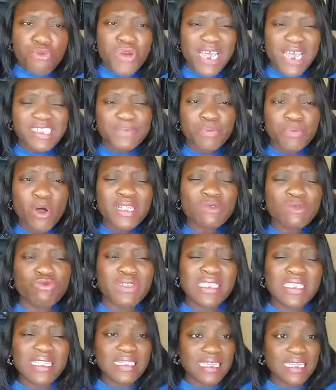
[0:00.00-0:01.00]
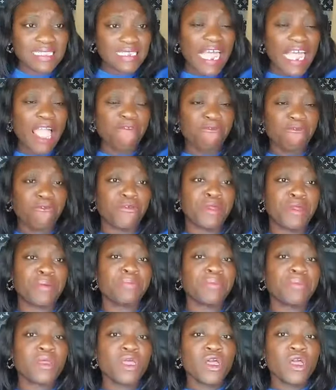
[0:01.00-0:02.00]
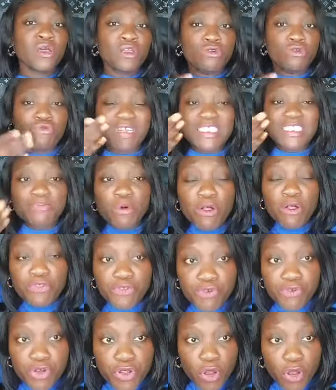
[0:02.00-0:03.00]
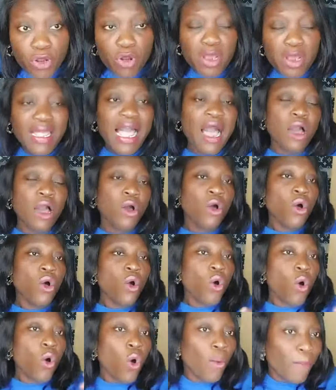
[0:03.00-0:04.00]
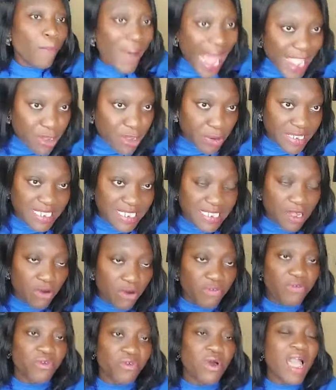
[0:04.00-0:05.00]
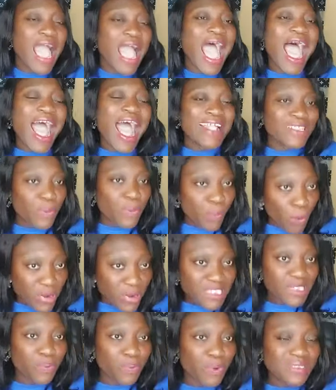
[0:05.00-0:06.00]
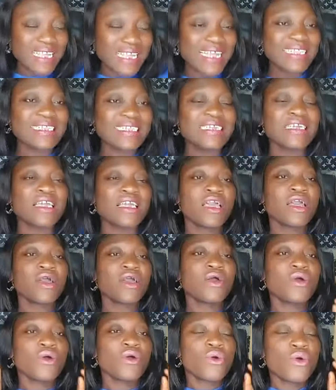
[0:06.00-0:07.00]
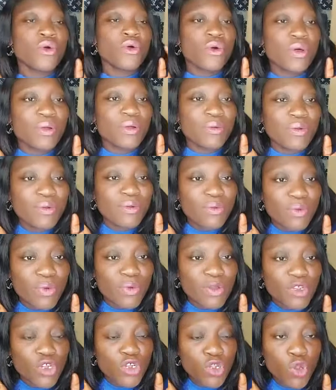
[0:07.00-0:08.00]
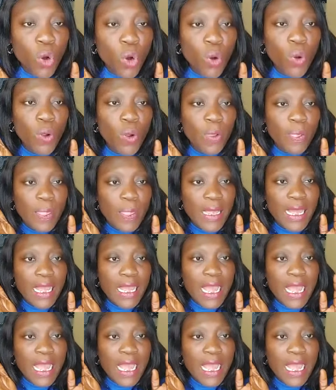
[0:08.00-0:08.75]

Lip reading: respond within the time frame, respond through your lawyer or by yourself, and most importantly, you know,